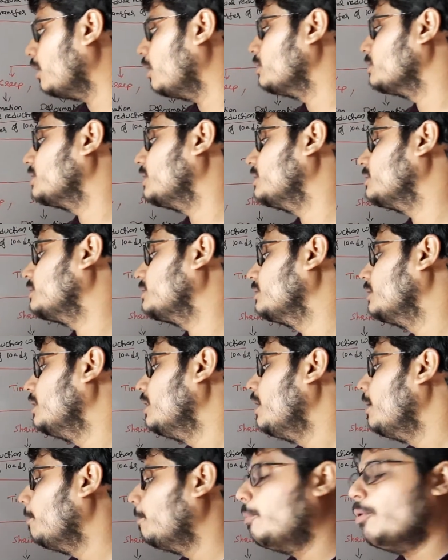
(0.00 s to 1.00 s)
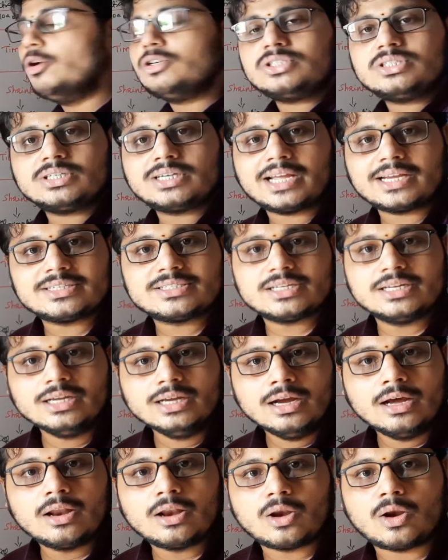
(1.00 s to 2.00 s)
losses.
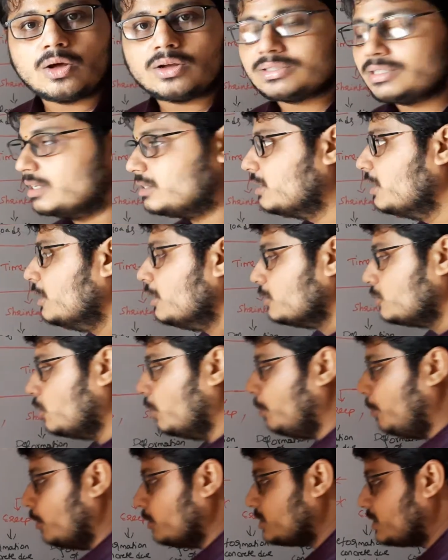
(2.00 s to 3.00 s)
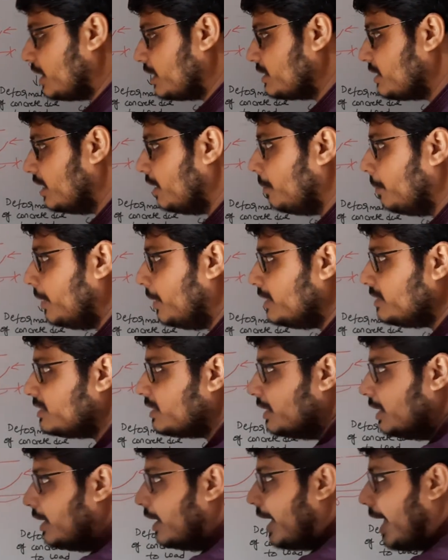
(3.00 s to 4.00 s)
So post-tensioning means
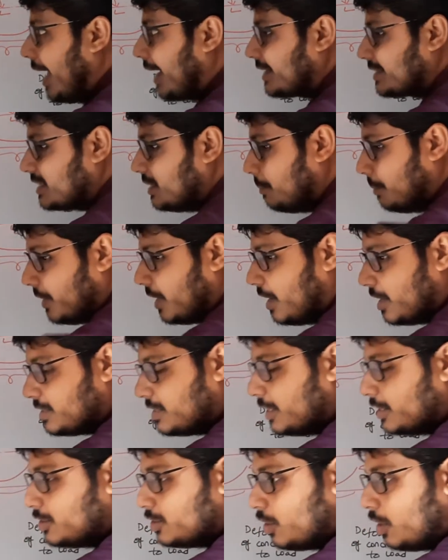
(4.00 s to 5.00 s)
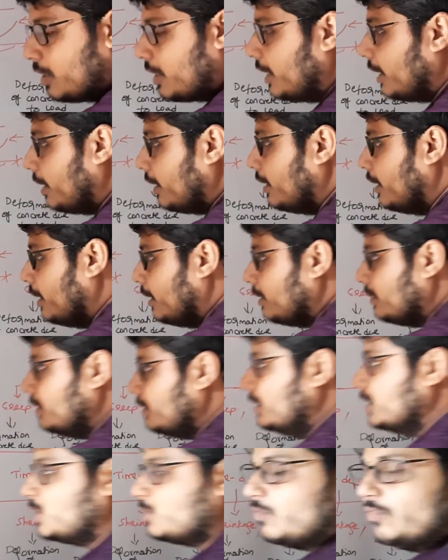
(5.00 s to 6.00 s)
except elastic shortening,
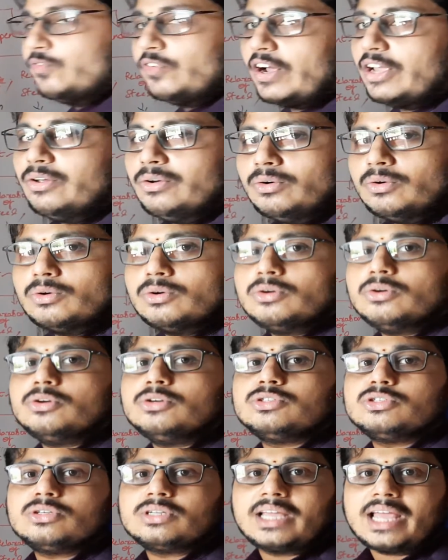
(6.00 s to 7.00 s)
this 5 you